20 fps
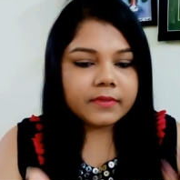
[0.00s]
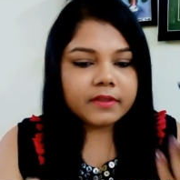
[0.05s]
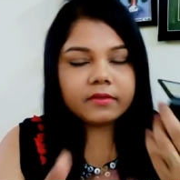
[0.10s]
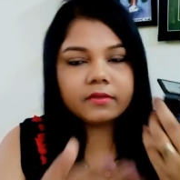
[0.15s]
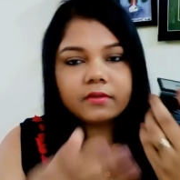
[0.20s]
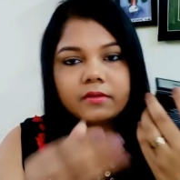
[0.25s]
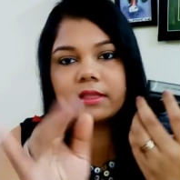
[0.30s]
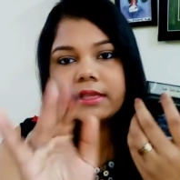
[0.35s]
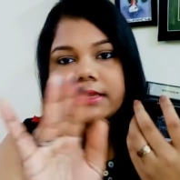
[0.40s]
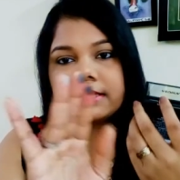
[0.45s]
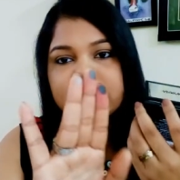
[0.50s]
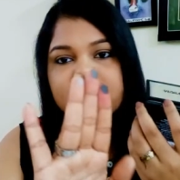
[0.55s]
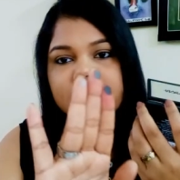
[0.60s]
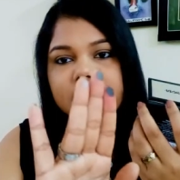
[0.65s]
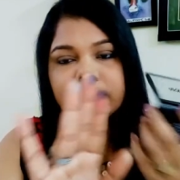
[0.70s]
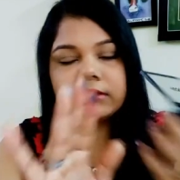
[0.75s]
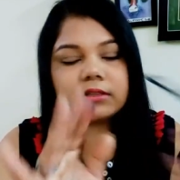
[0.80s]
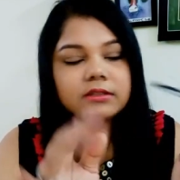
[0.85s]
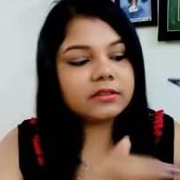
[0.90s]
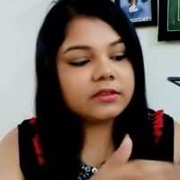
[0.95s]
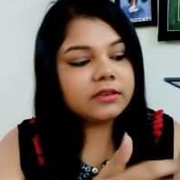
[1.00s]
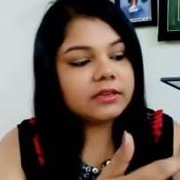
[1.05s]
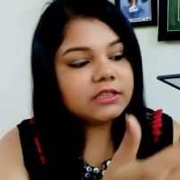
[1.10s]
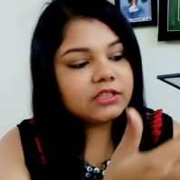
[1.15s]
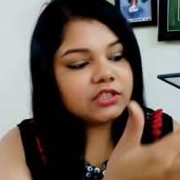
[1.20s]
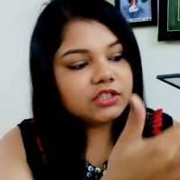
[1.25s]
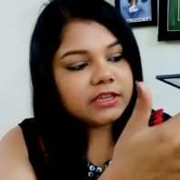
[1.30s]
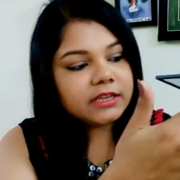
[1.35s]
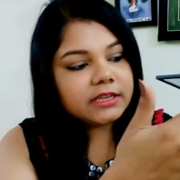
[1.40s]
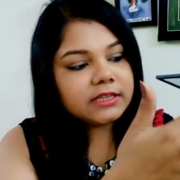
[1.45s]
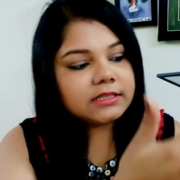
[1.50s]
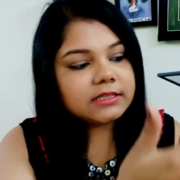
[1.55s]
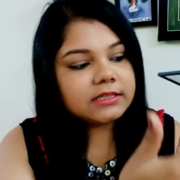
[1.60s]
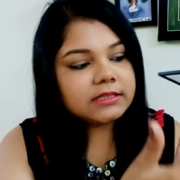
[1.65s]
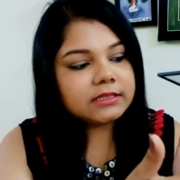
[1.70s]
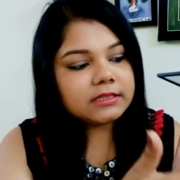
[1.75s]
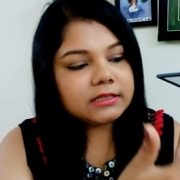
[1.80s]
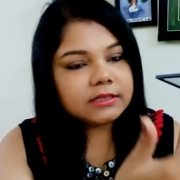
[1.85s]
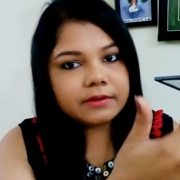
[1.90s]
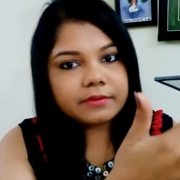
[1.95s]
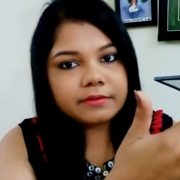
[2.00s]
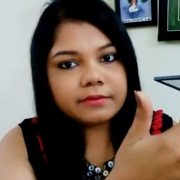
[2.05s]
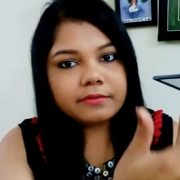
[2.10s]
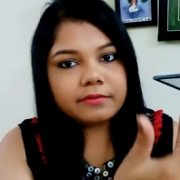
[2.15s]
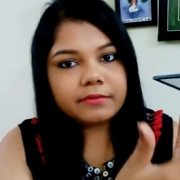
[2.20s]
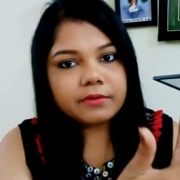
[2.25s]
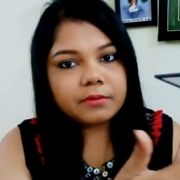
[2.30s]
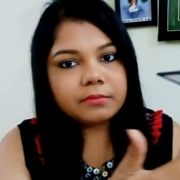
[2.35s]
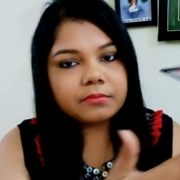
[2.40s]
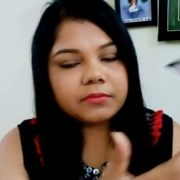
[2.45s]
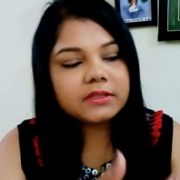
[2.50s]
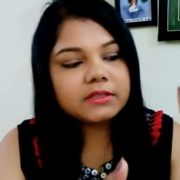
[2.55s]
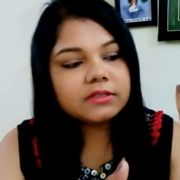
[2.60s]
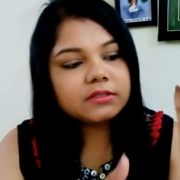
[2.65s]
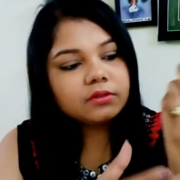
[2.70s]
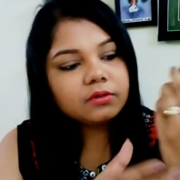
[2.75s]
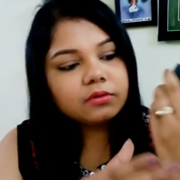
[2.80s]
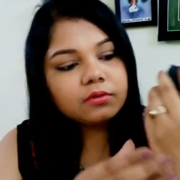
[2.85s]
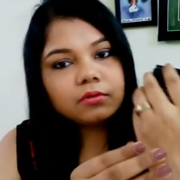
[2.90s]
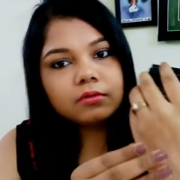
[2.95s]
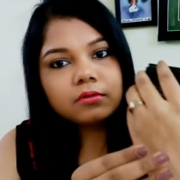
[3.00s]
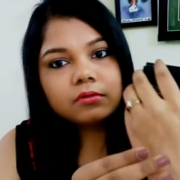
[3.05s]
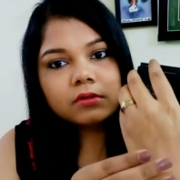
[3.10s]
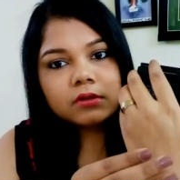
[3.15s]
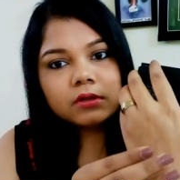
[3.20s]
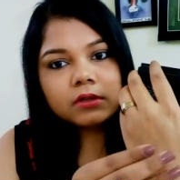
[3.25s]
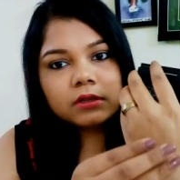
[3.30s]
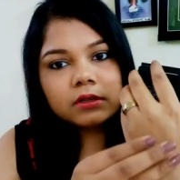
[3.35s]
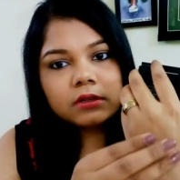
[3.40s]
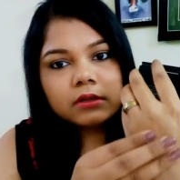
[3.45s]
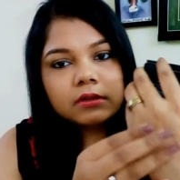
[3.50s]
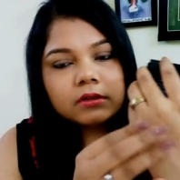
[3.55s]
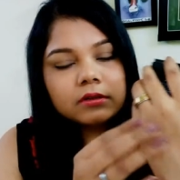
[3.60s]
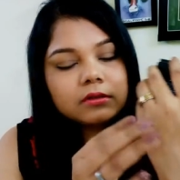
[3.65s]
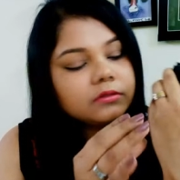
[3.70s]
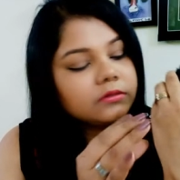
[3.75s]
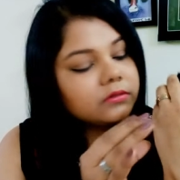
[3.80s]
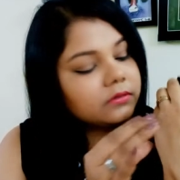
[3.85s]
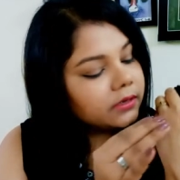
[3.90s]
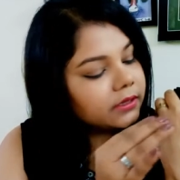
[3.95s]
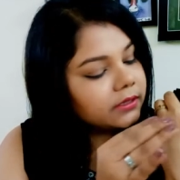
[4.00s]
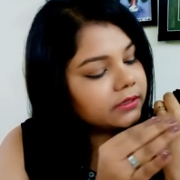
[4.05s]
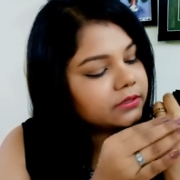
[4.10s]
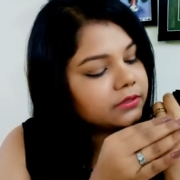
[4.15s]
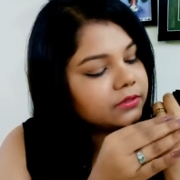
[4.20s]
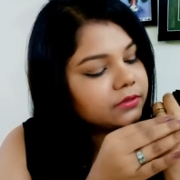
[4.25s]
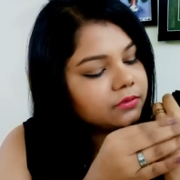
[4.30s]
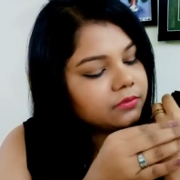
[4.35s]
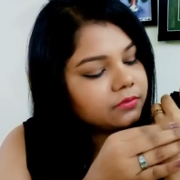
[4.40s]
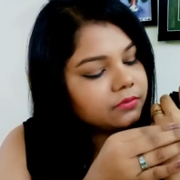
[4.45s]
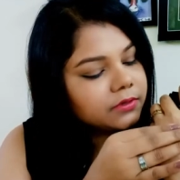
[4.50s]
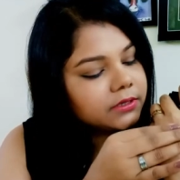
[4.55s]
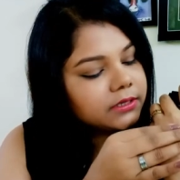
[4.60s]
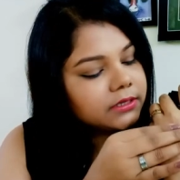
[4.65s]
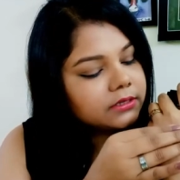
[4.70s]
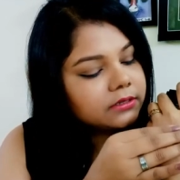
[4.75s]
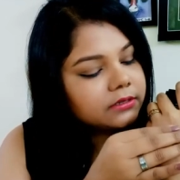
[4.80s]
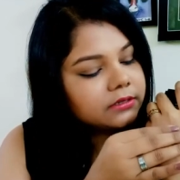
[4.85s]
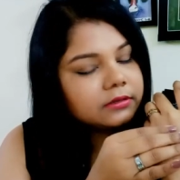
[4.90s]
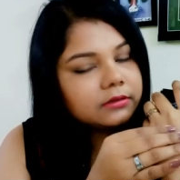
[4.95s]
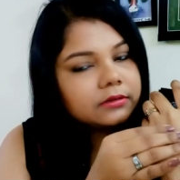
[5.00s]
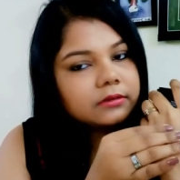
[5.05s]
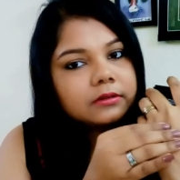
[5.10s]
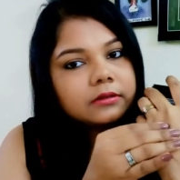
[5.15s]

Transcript: So these are the 3 shades from this row. So let's do it.